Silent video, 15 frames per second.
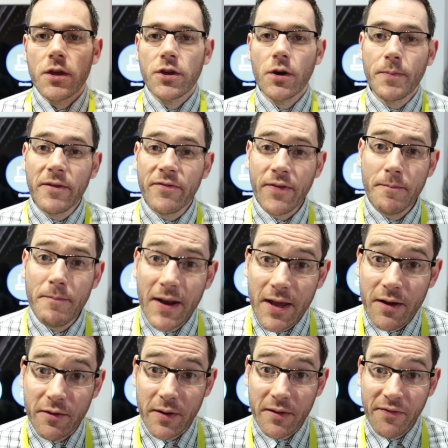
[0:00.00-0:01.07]
You'll be
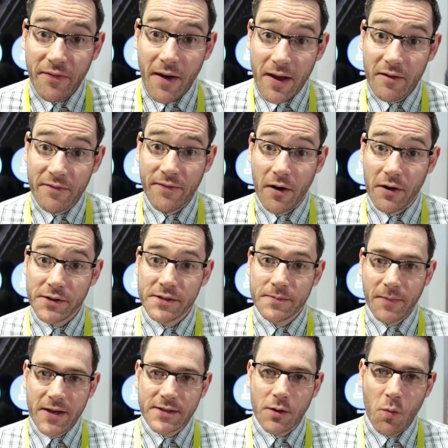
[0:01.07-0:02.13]
familiar with Firefox
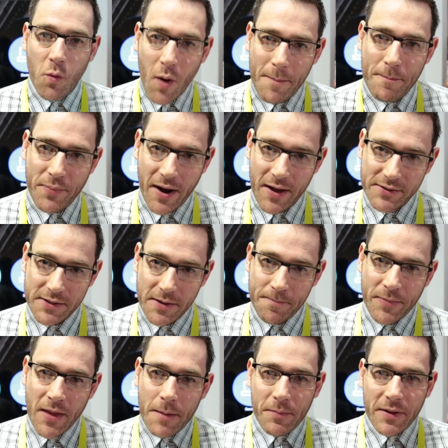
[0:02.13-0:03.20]
as a web browser,
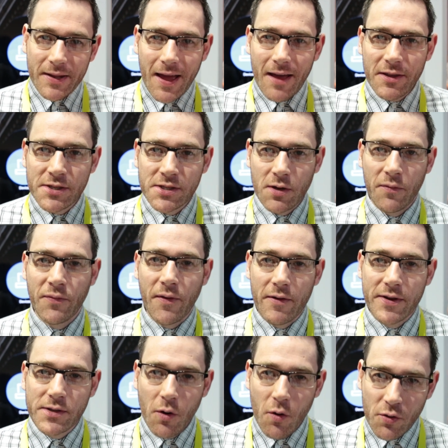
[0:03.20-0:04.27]
but now the
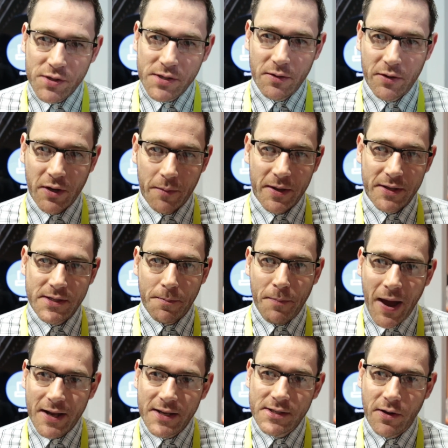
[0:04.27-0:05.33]
software is also coming to
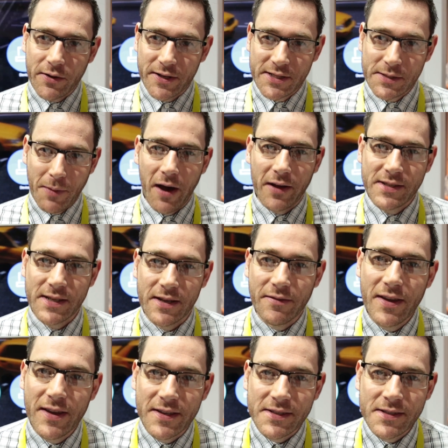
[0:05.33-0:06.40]
Panasonic smart
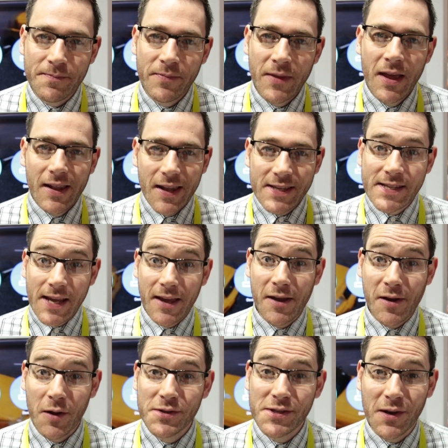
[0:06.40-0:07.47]
TVs. Let's take a
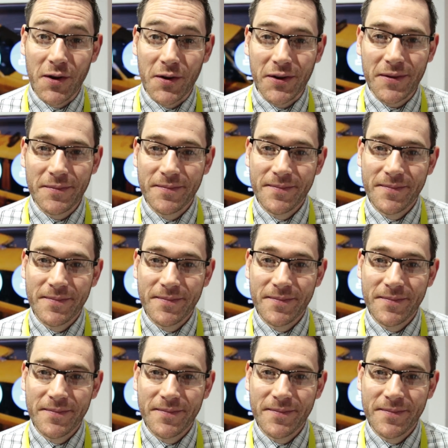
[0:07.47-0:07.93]
closer look.